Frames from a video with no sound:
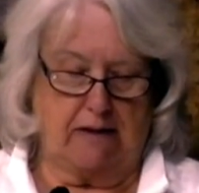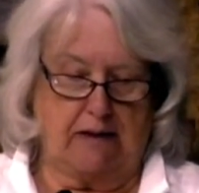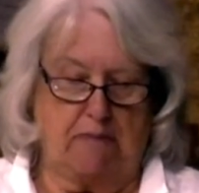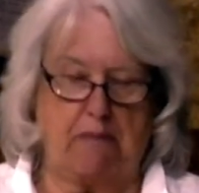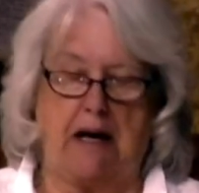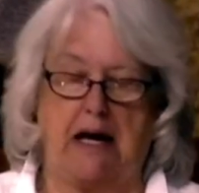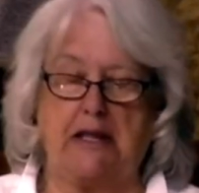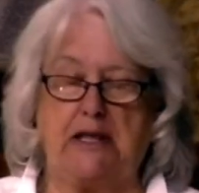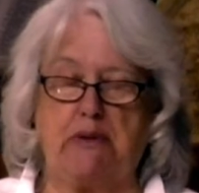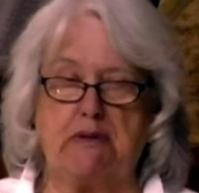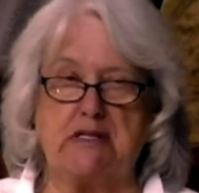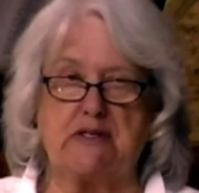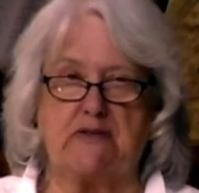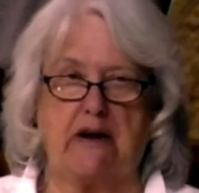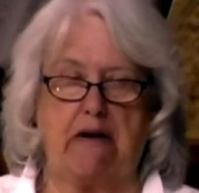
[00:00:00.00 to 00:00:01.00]
Matthew
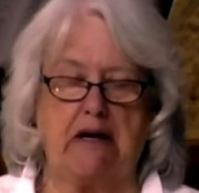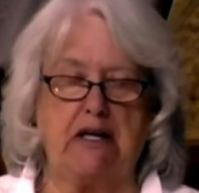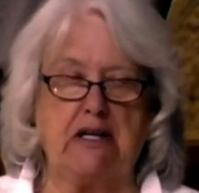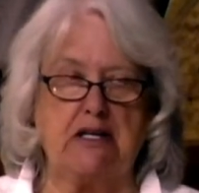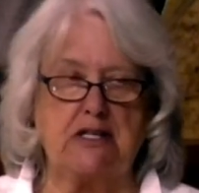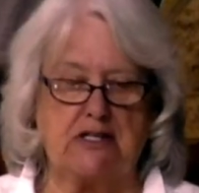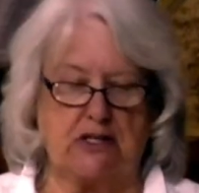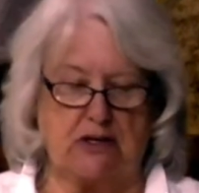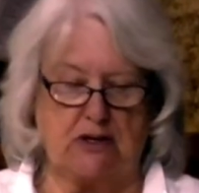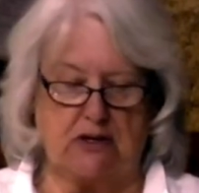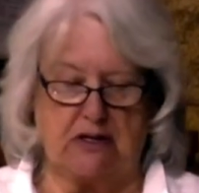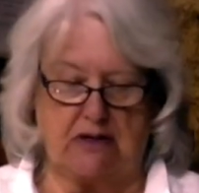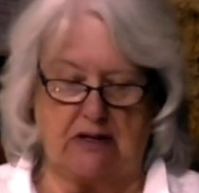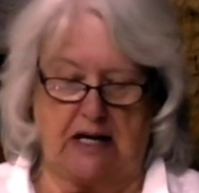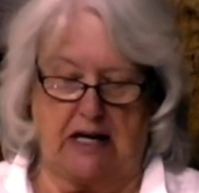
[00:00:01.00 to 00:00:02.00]
is very
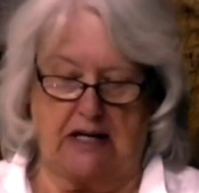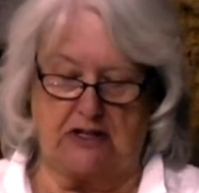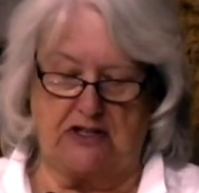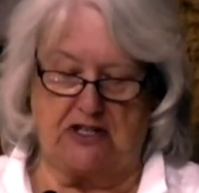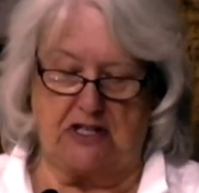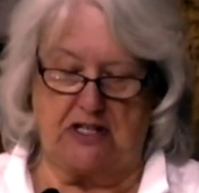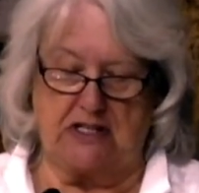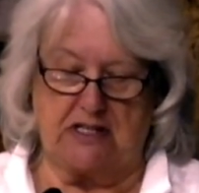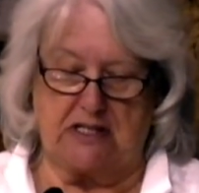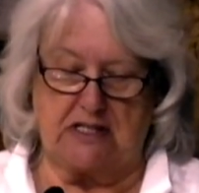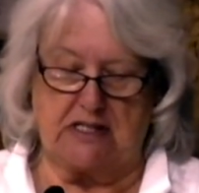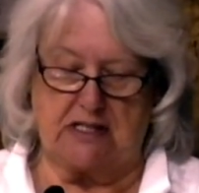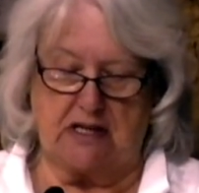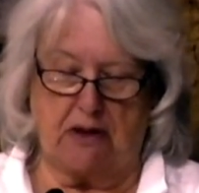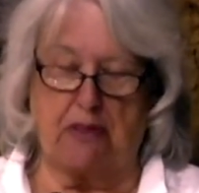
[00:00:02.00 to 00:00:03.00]
concerned that
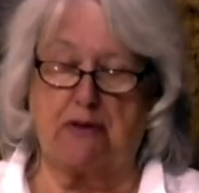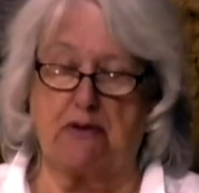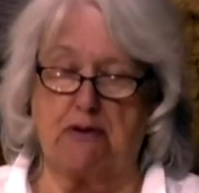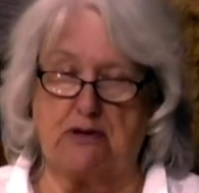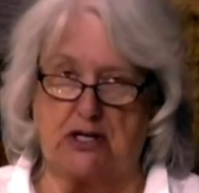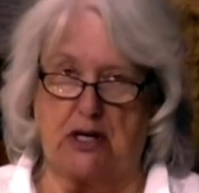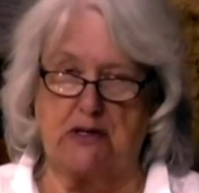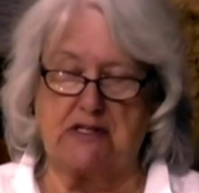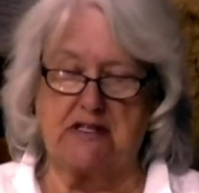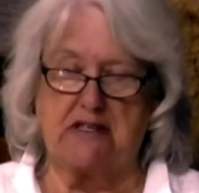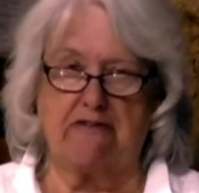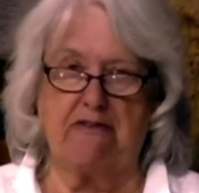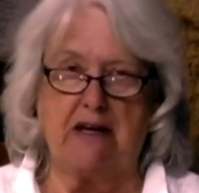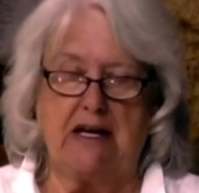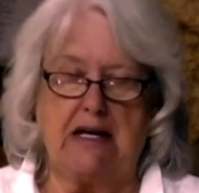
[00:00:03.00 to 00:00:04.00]
Jesus, through
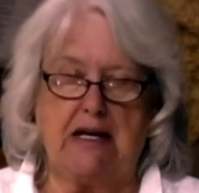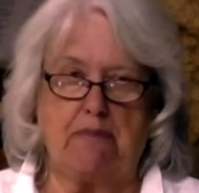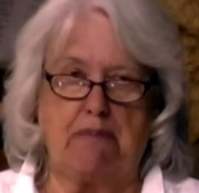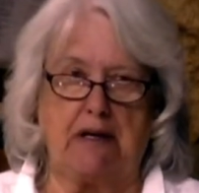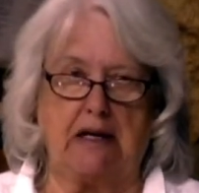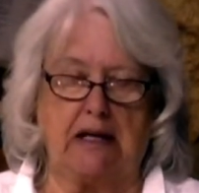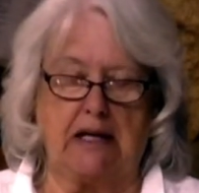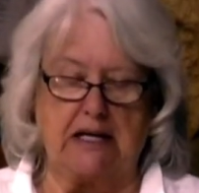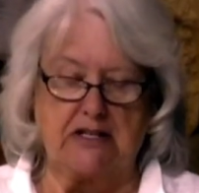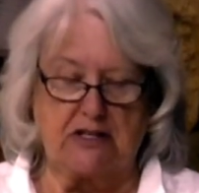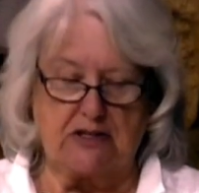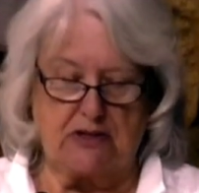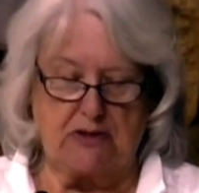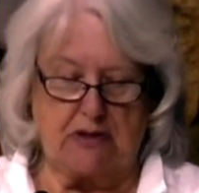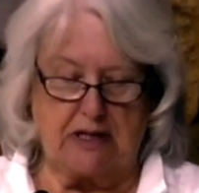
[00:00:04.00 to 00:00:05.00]
Joseph, be linked
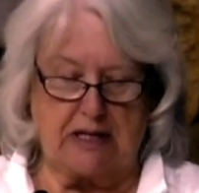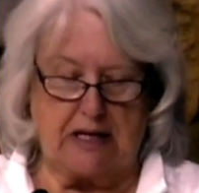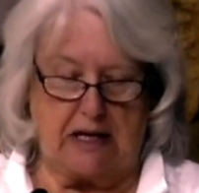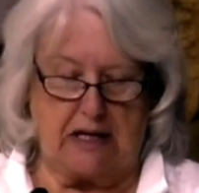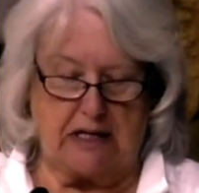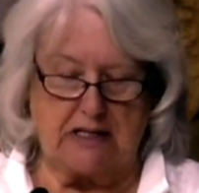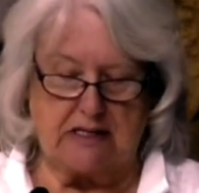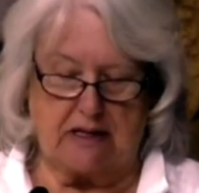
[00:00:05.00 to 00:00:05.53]
to the kings of